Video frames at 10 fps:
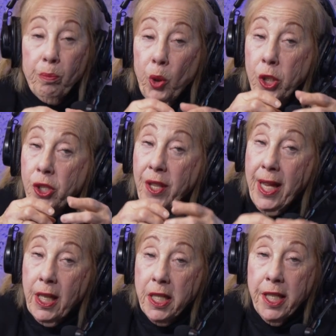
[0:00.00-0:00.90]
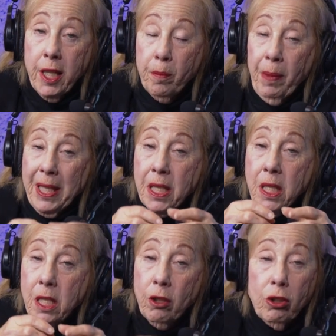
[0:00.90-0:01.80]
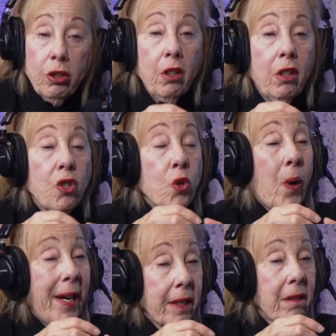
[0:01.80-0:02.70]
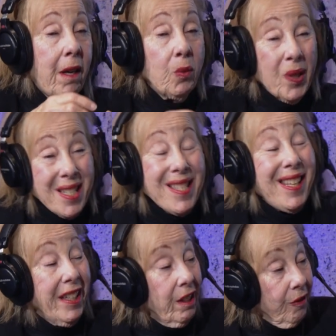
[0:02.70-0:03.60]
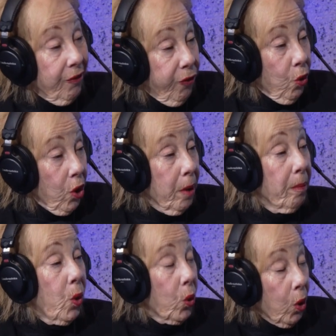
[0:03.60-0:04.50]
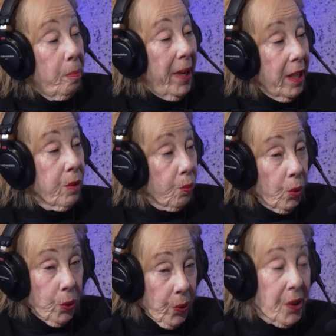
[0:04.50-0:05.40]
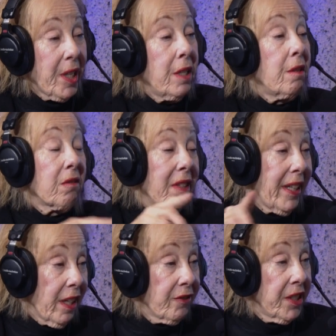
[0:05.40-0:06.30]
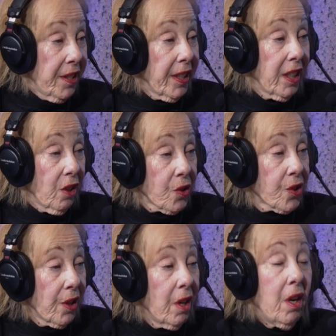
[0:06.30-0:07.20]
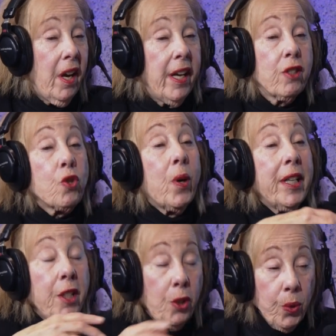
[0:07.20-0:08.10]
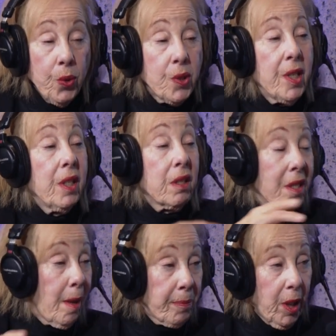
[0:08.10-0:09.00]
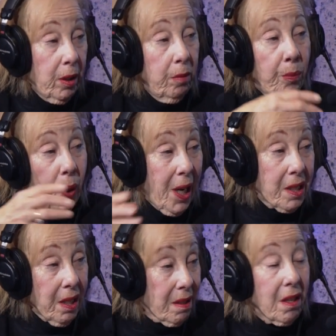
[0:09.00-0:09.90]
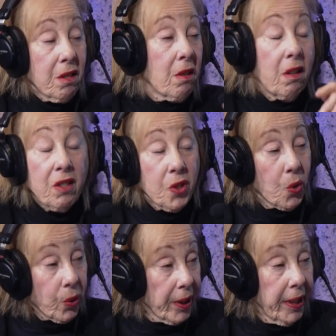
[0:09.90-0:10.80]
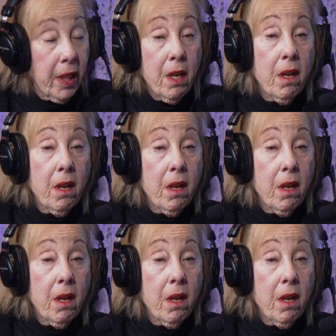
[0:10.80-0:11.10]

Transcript: push that idea, but still try to, I want to say, conform or obey the rules in nearly everything else and try to use the accepted process. I tell a story